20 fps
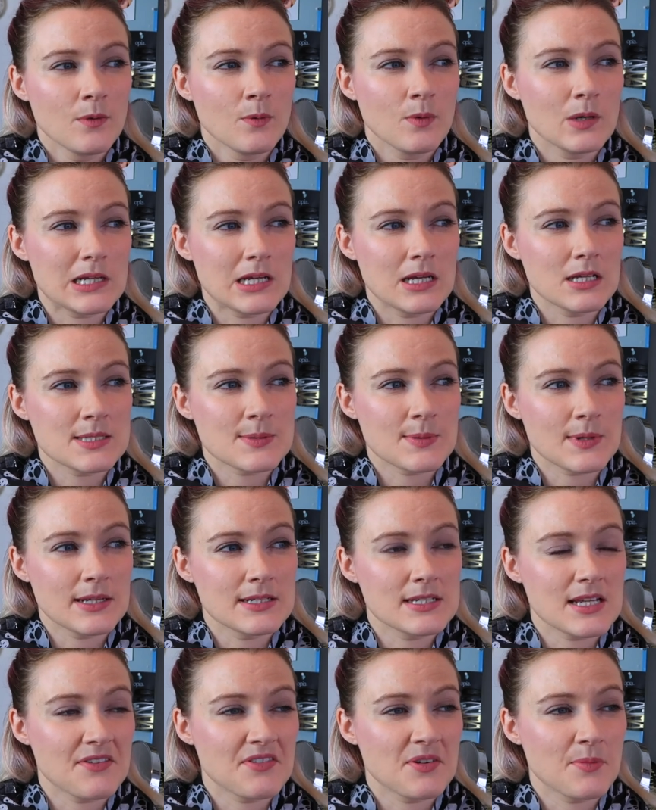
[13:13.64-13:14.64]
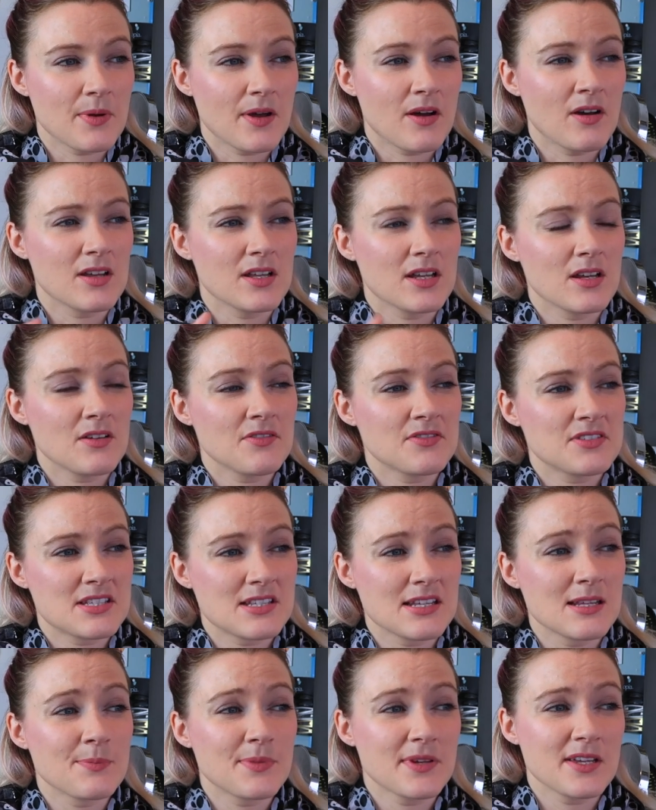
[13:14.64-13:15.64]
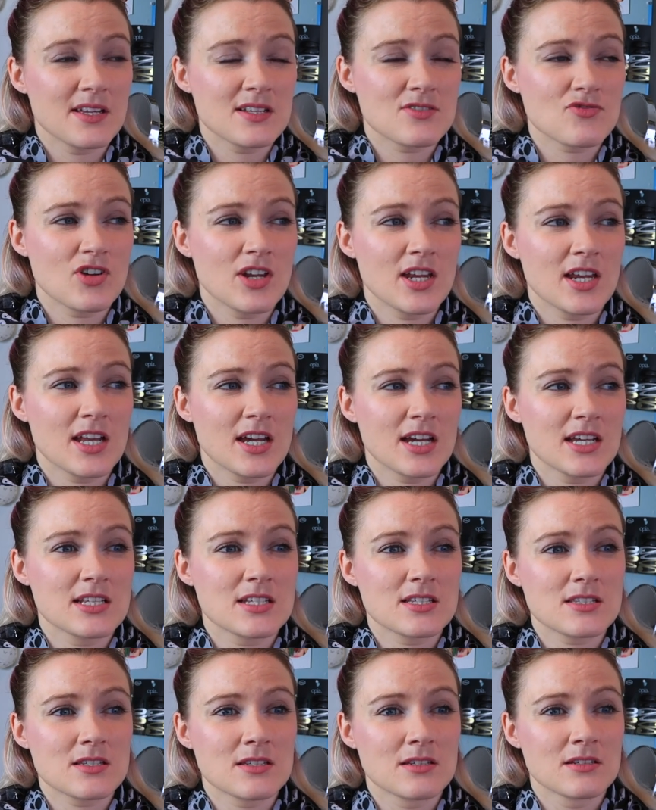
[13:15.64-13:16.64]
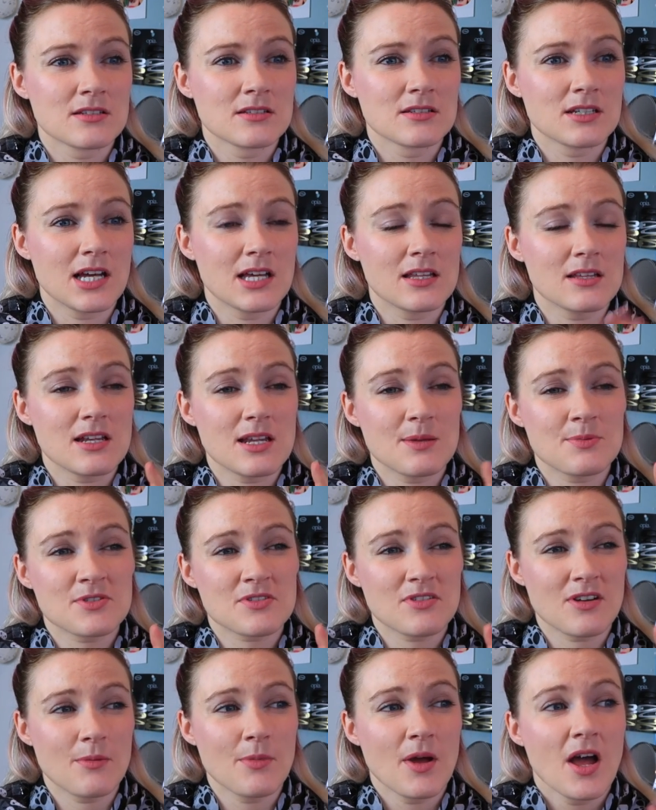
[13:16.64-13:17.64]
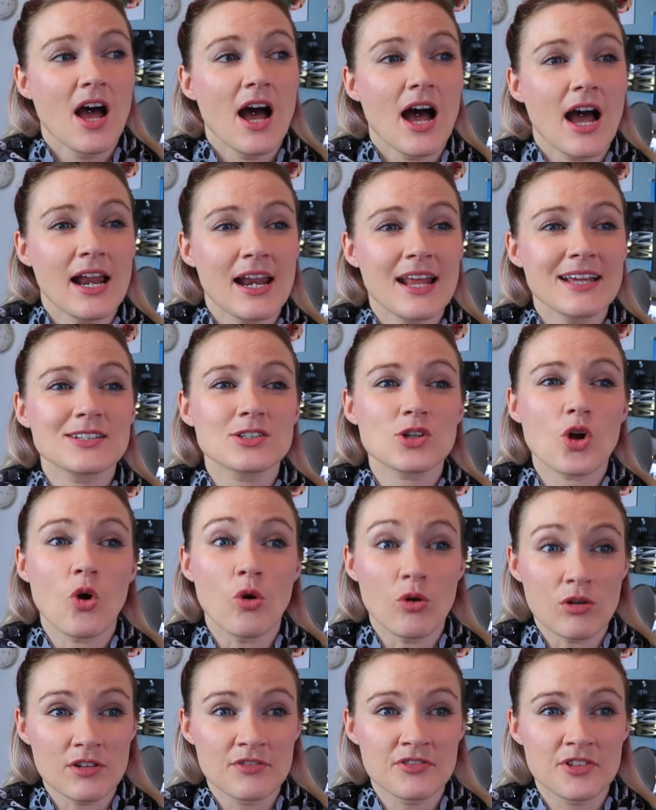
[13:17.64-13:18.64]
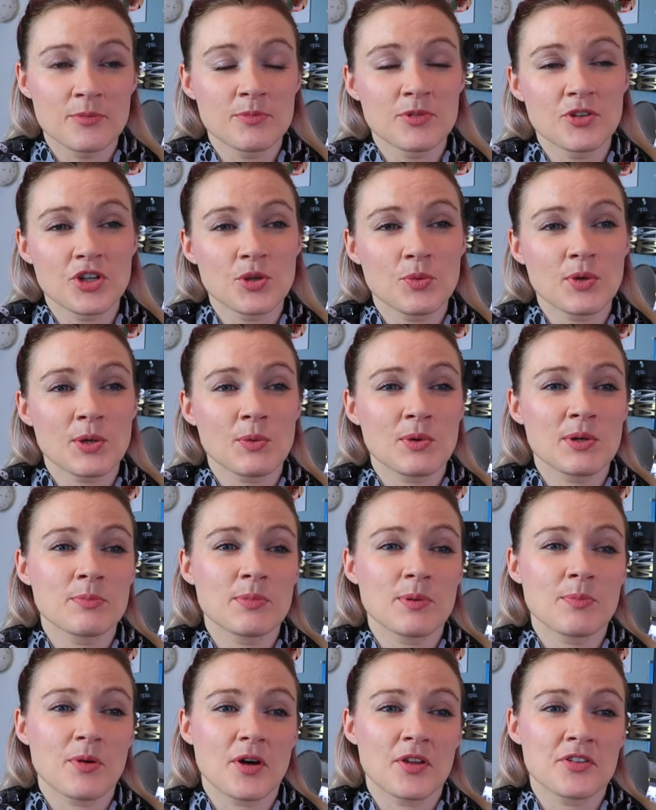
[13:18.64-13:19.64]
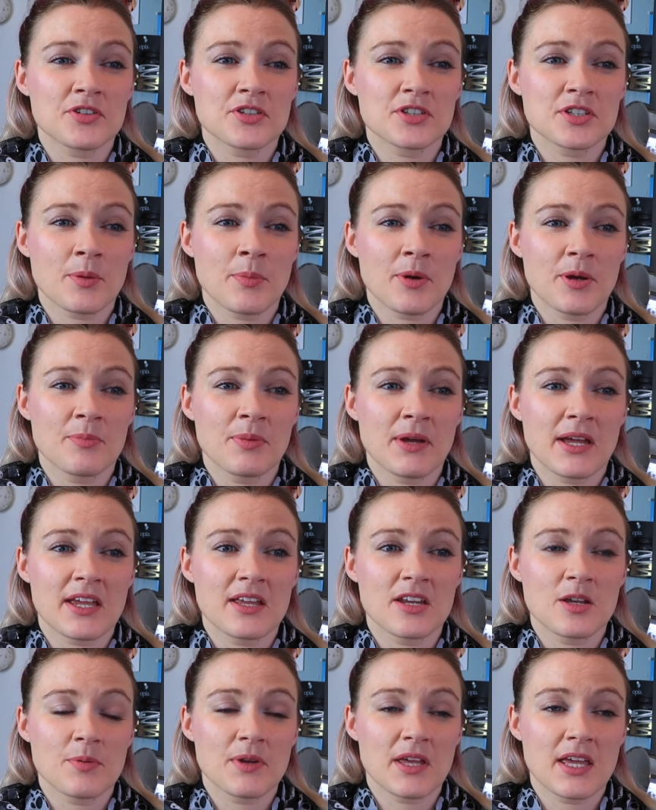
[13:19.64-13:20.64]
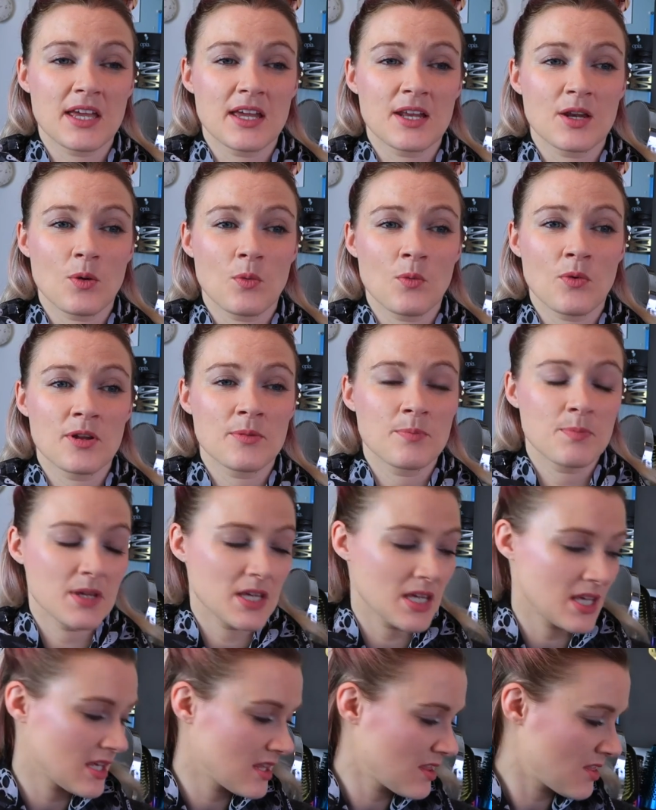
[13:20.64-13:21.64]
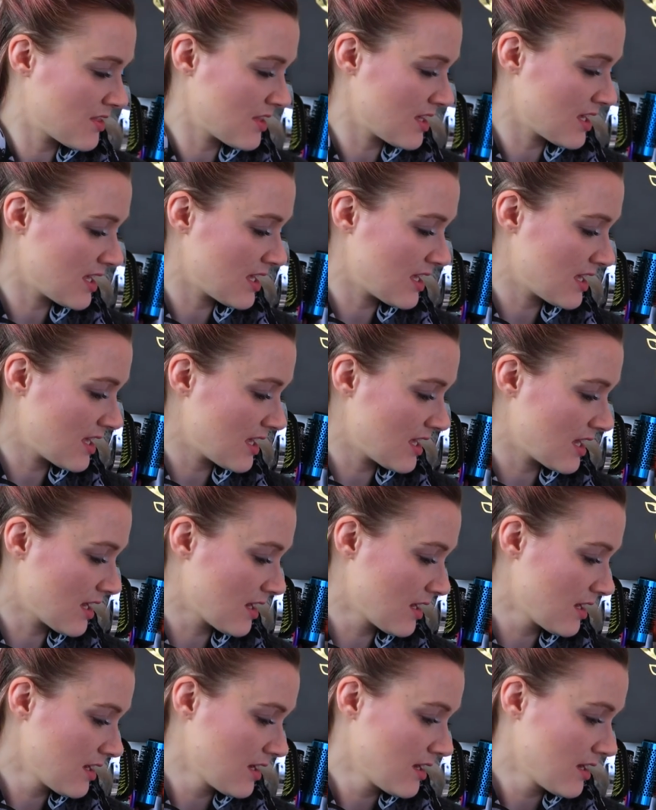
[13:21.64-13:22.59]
What else would I definitely put? Oh, I love Sleepy, it's really nice. And the lip scrub. I liked all of them. The only one I wouldn't be bothered about picking up again would be the